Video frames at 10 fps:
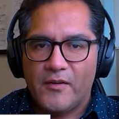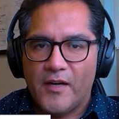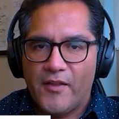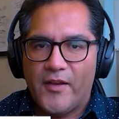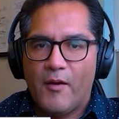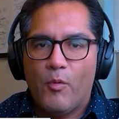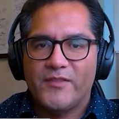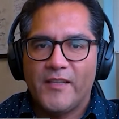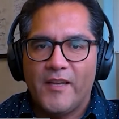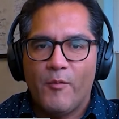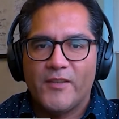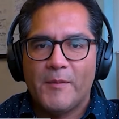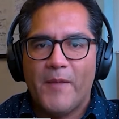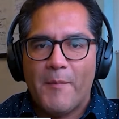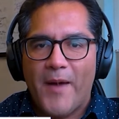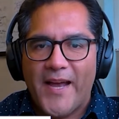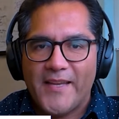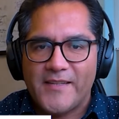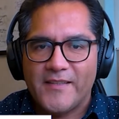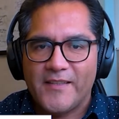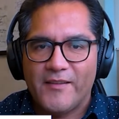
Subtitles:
I think it was in my mind,